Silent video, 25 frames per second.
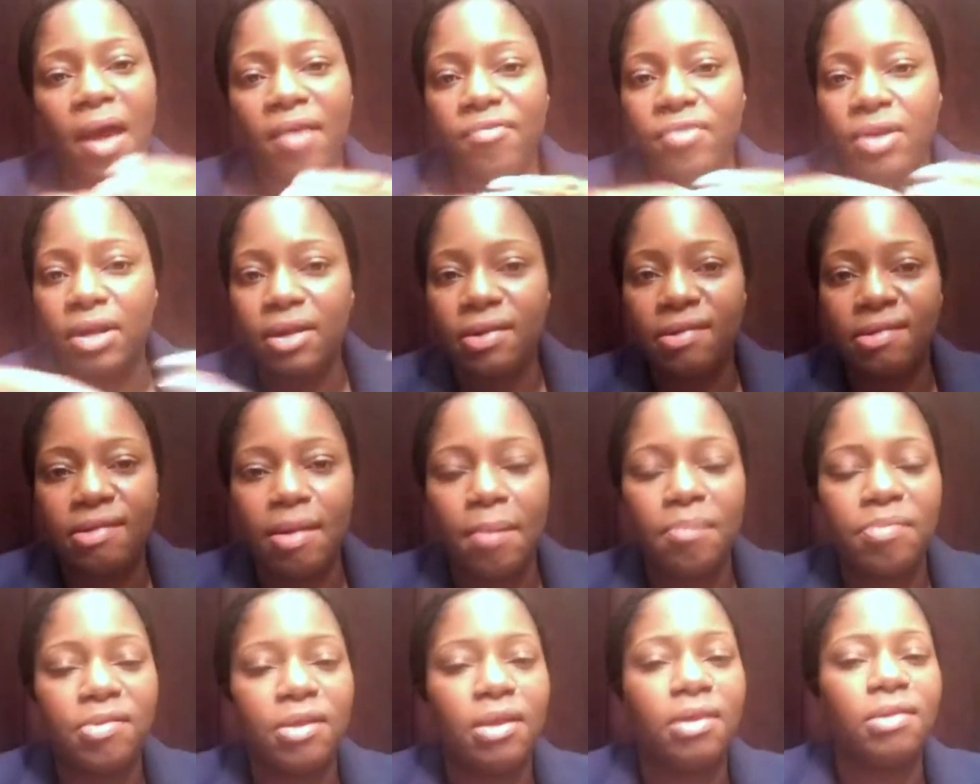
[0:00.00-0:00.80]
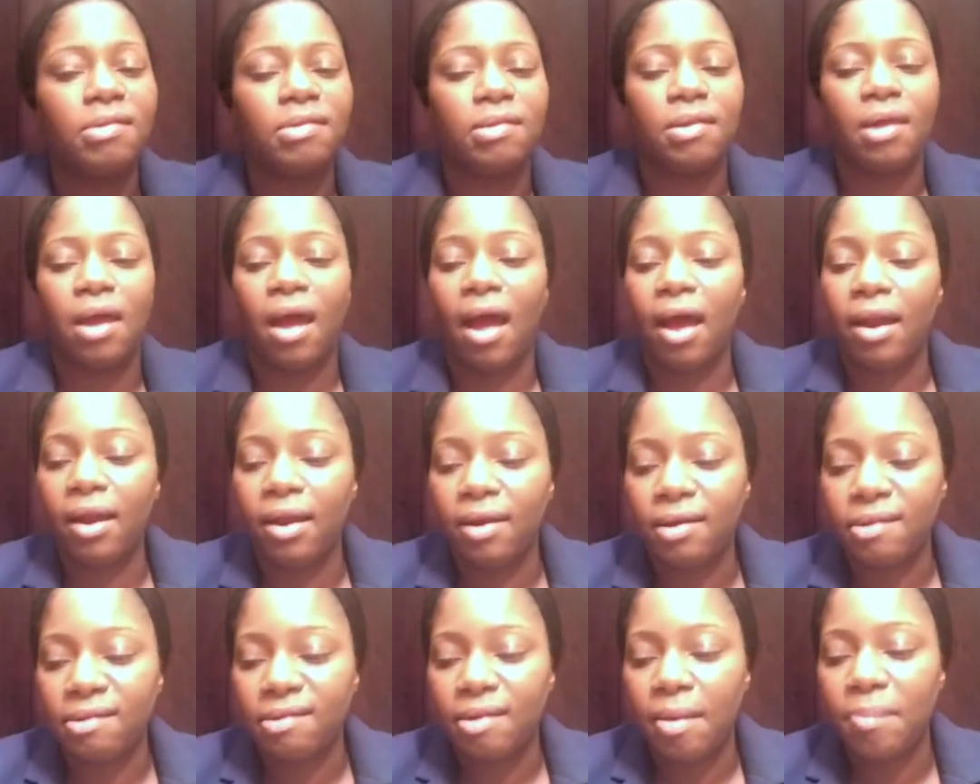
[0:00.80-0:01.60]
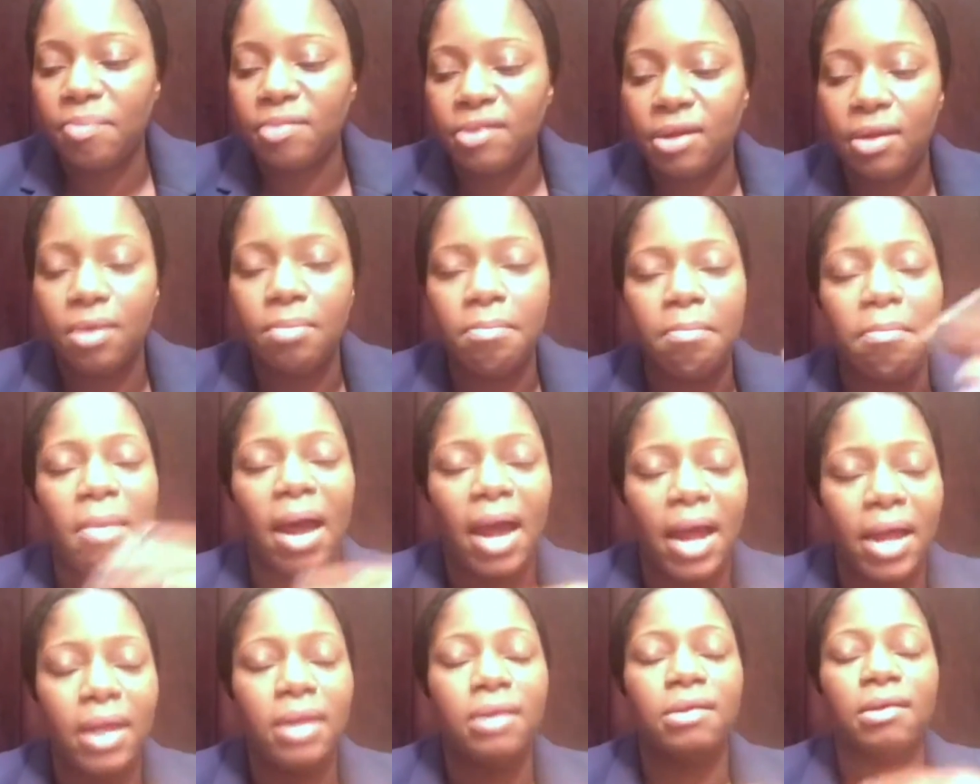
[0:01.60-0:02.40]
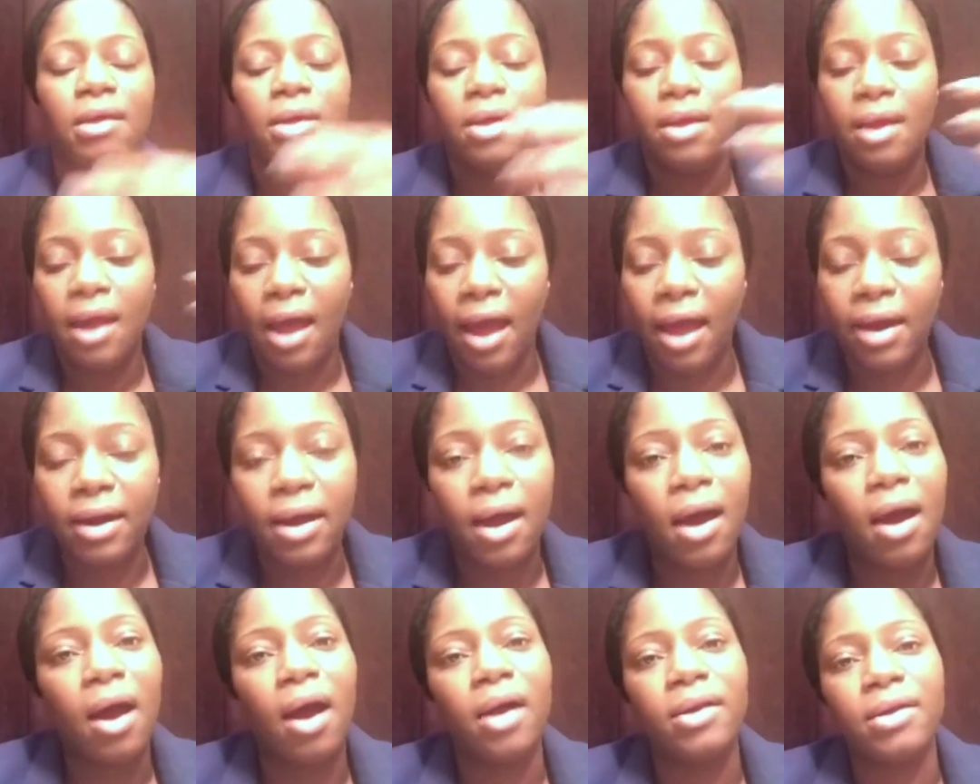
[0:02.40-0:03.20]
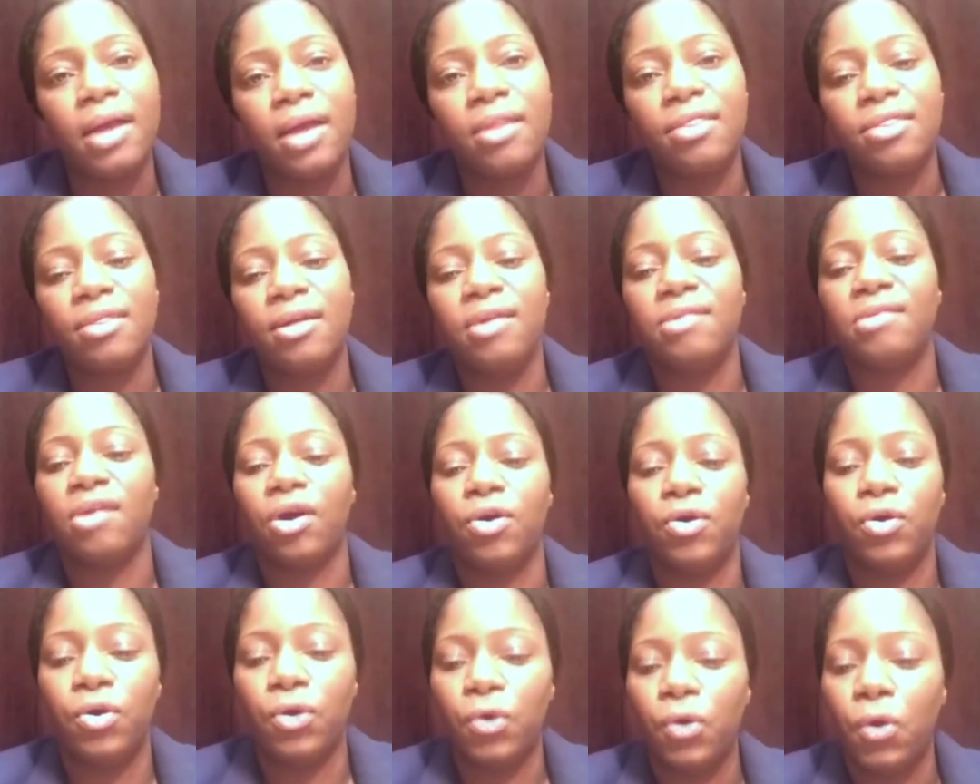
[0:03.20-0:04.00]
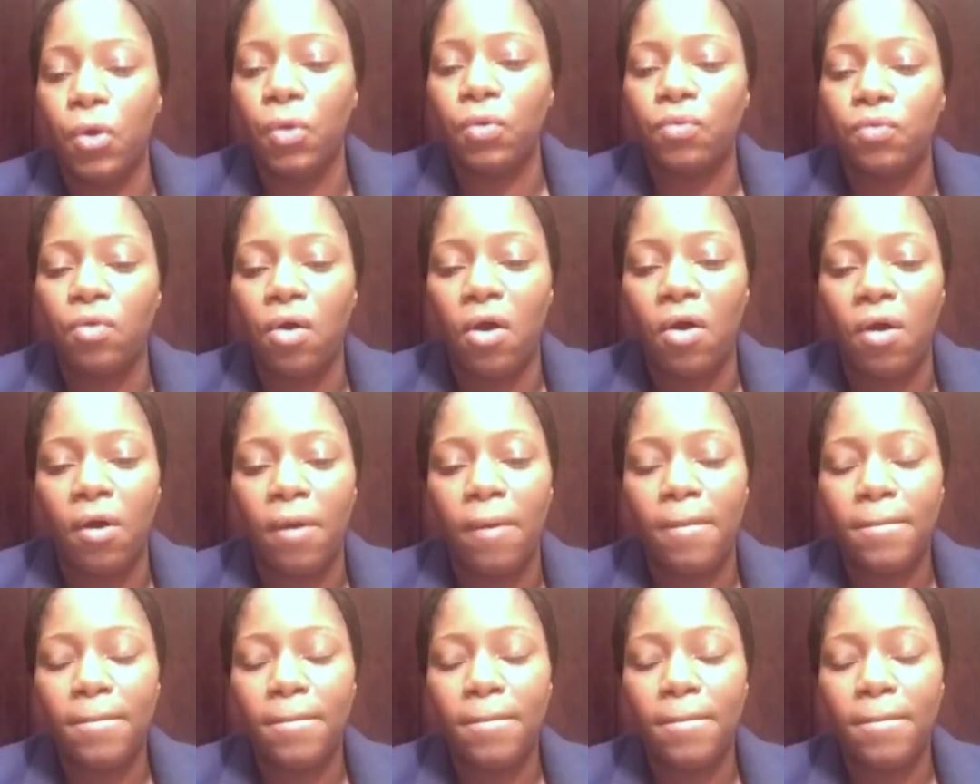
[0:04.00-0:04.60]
an accepting mind and heart that things are going to go wrong.